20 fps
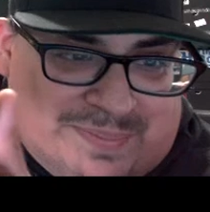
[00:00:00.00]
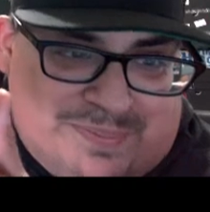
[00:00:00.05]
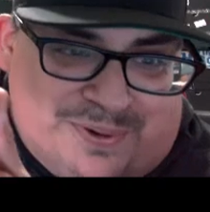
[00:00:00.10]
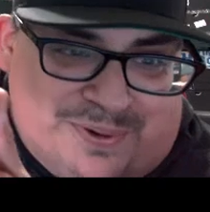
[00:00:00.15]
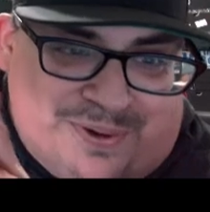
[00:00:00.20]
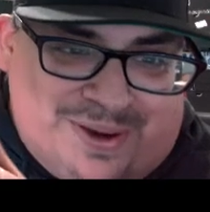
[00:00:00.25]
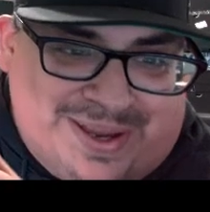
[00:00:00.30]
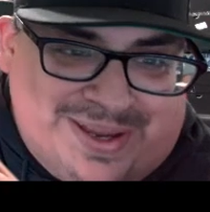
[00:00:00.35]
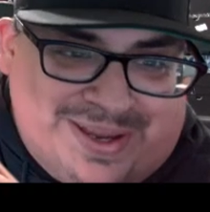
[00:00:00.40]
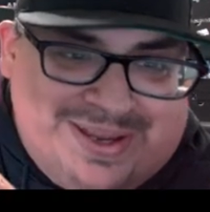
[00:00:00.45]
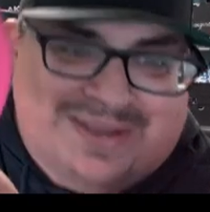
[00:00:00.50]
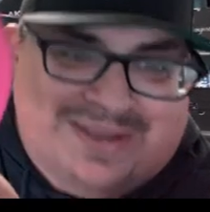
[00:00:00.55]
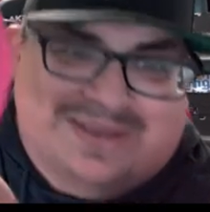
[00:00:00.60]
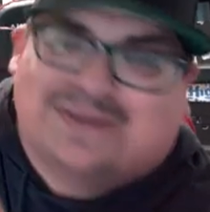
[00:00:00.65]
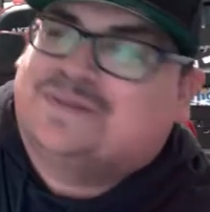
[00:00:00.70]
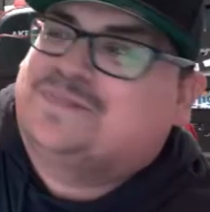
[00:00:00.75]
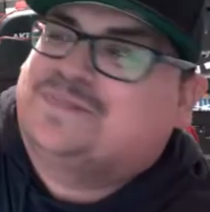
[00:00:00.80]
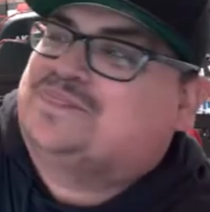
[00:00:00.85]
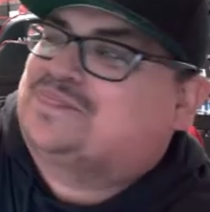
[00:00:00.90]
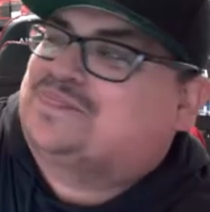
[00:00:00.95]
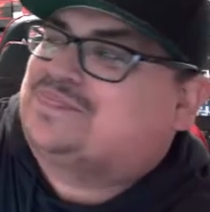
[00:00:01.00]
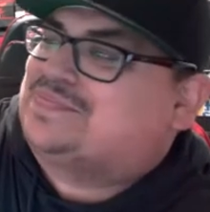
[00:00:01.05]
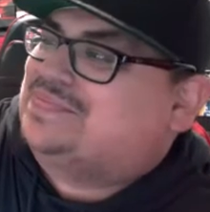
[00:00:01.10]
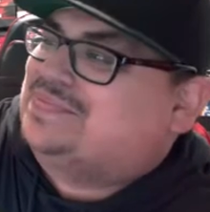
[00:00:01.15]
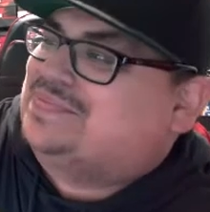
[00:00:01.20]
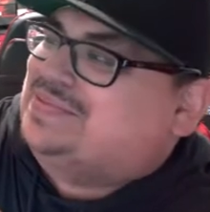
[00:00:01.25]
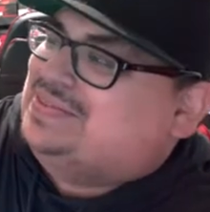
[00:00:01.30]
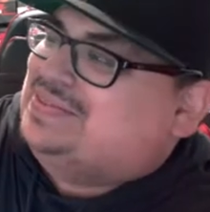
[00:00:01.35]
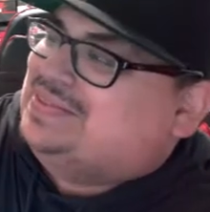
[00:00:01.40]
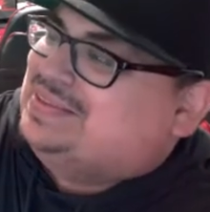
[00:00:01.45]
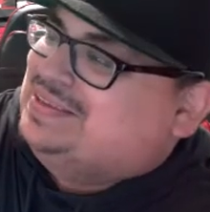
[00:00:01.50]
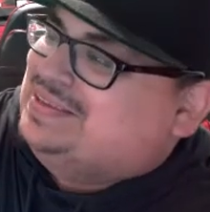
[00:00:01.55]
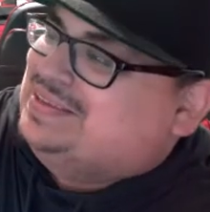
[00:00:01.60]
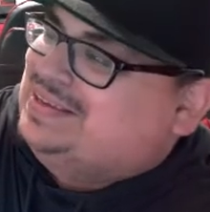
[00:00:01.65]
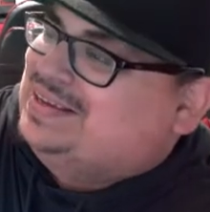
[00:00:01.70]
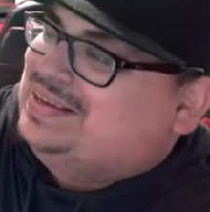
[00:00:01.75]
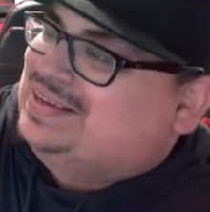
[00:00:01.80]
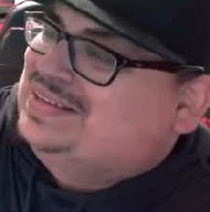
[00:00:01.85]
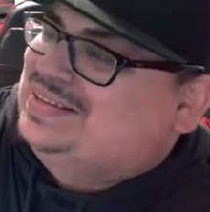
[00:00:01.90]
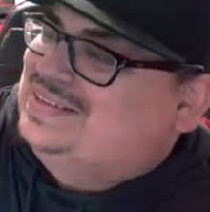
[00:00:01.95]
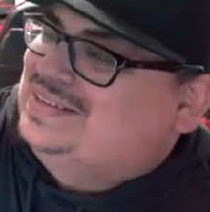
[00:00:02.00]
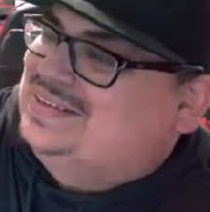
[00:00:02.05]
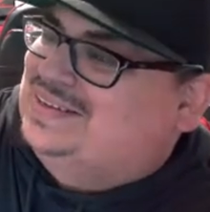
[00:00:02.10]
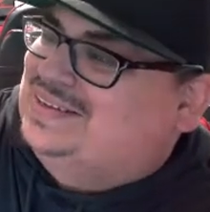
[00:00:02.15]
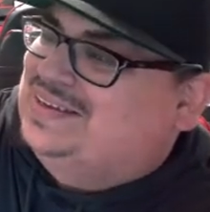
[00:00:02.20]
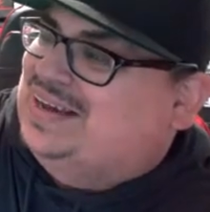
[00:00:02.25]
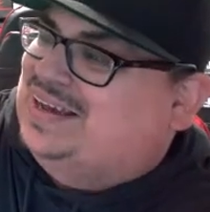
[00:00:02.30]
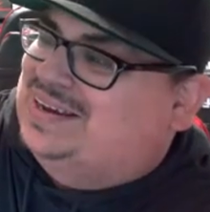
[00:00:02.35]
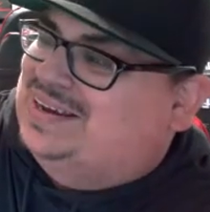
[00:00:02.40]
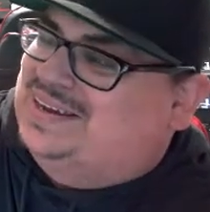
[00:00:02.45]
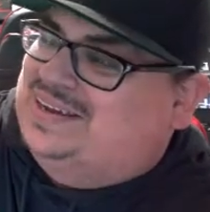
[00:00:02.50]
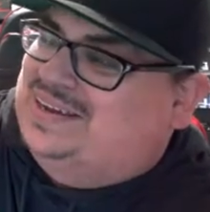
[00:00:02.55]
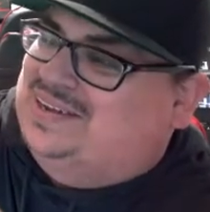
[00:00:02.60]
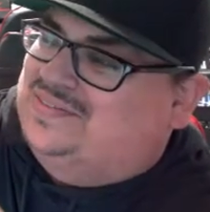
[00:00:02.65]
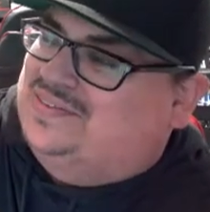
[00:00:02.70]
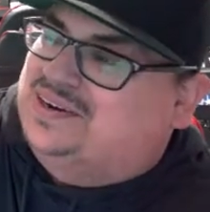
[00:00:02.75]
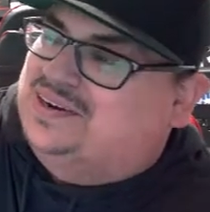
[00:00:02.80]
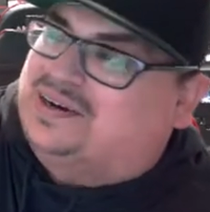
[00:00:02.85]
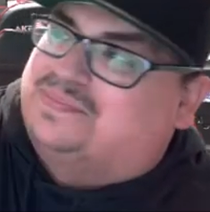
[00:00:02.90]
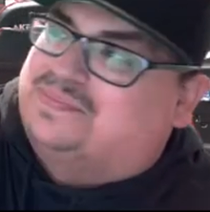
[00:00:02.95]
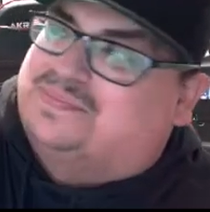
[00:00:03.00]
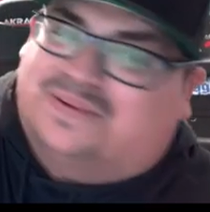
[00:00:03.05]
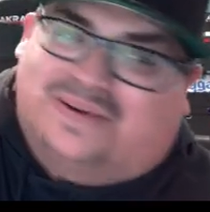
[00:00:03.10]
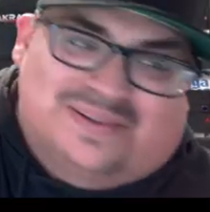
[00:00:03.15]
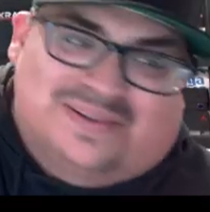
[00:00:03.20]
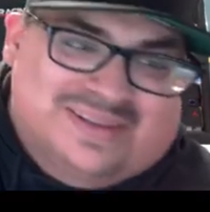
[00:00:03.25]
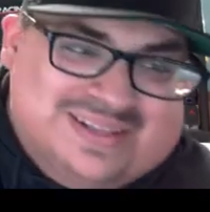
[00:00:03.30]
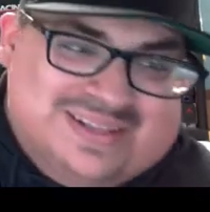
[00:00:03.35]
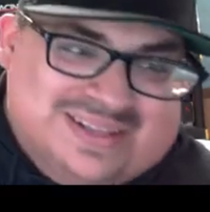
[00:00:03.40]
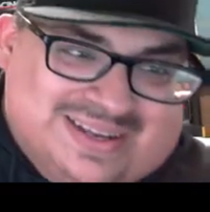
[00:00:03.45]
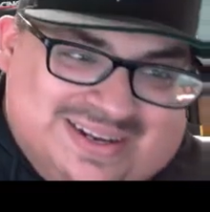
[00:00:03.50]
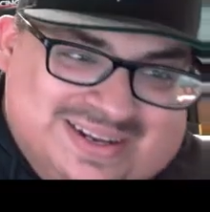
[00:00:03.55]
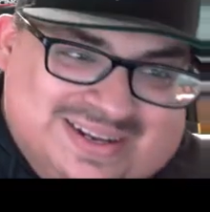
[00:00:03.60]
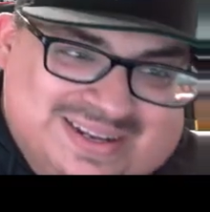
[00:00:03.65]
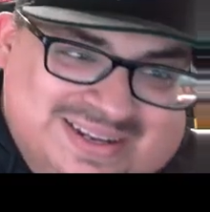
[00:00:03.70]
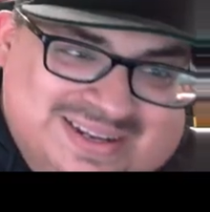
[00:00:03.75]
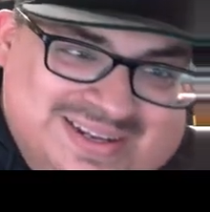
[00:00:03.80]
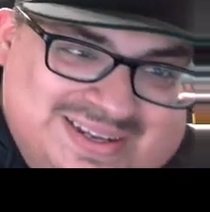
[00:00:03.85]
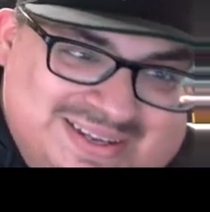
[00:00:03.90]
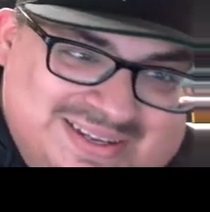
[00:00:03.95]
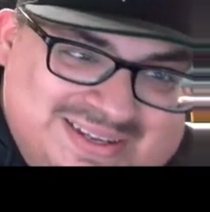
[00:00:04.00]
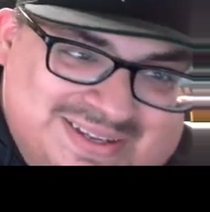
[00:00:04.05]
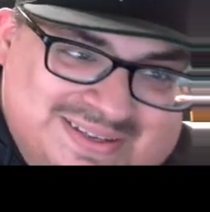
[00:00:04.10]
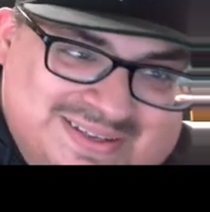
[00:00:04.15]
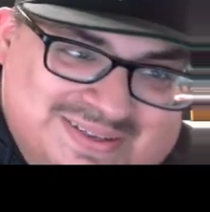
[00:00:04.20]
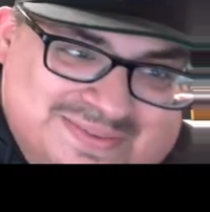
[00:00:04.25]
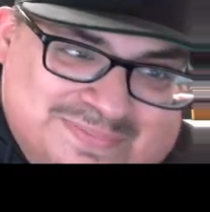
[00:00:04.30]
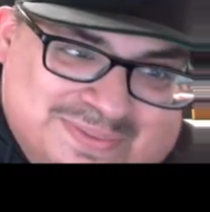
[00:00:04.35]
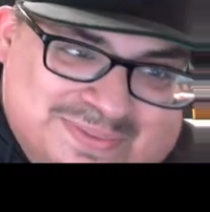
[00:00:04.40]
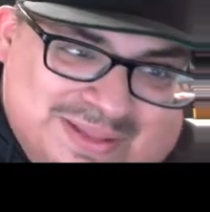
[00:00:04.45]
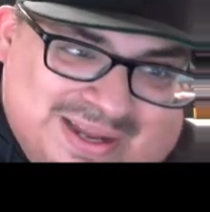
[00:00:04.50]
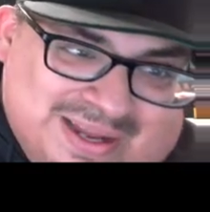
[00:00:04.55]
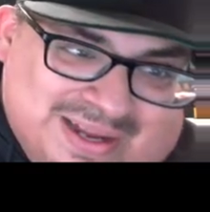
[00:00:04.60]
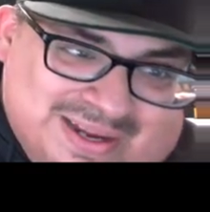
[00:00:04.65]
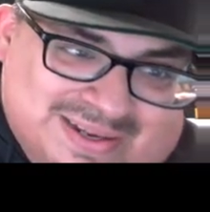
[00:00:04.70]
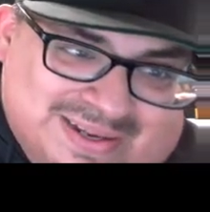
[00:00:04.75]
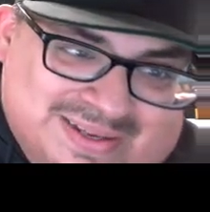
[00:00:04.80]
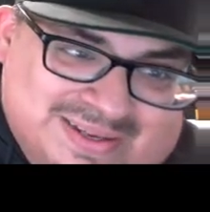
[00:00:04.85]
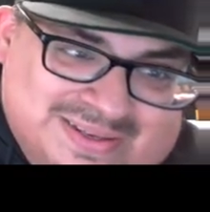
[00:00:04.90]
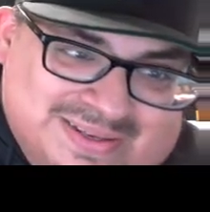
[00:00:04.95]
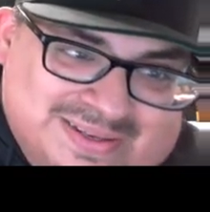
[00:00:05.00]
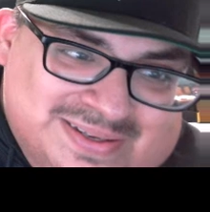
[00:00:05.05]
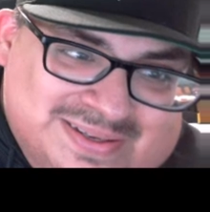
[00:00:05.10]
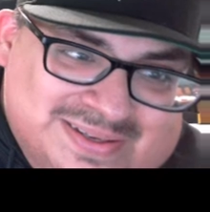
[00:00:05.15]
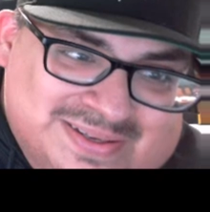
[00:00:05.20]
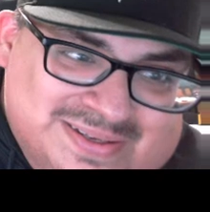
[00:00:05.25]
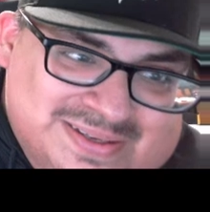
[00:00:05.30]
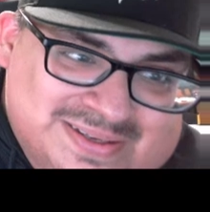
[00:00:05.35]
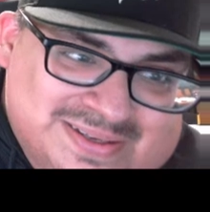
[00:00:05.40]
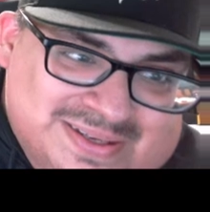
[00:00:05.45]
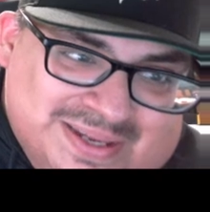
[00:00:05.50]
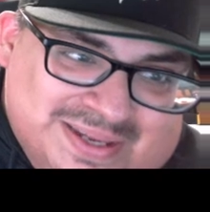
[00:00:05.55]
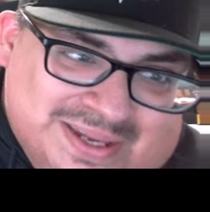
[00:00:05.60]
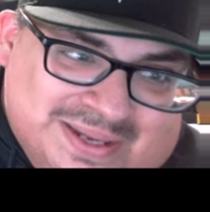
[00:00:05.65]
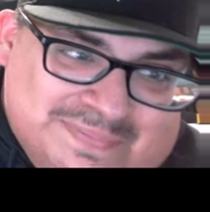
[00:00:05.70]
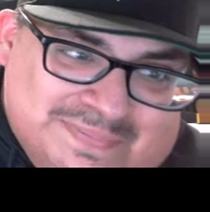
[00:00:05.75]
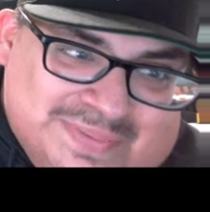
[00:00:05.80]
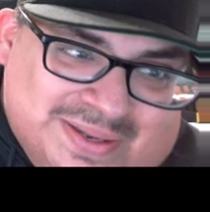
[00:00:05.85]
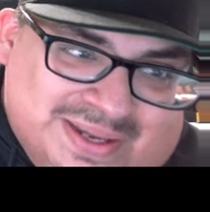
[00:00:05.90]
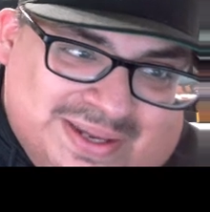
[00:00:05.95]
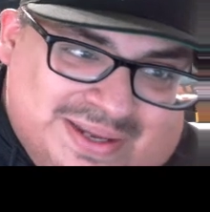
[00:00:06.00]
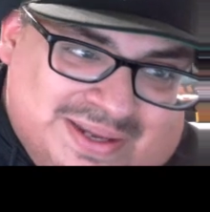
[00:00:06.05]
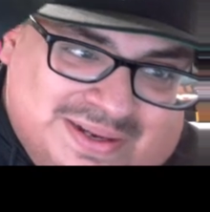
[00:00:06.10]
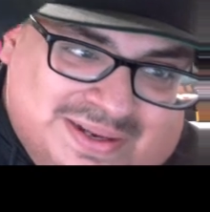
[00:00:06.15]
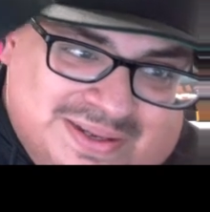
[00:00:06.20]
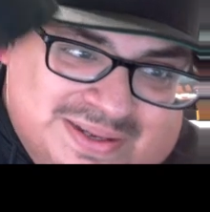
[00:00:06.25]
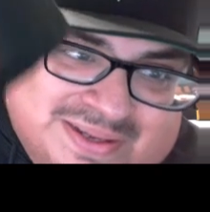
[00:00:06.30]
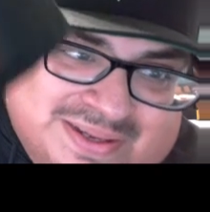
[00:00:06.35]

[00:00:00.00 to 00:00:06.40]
boy. You gotta give it up, bro. Look at that. Black headband,